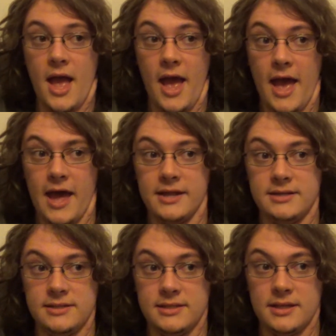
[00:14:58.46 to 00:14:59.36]

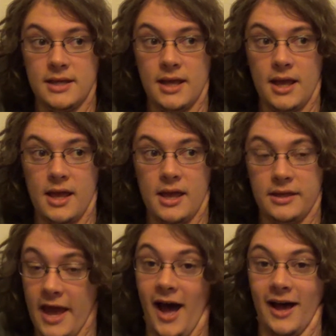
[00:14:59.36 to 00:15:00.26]
And
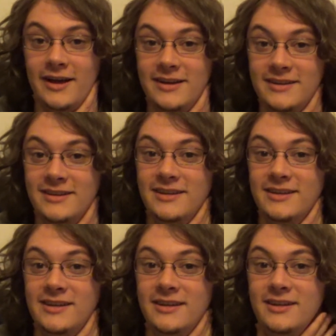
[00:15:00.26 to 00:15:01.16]
yeah,
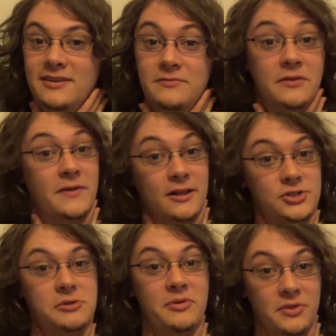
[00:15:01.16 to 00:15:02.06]
The
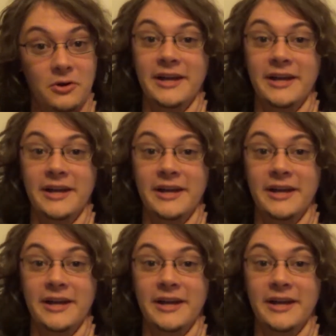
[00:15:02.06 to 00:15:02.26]
Fellowship of the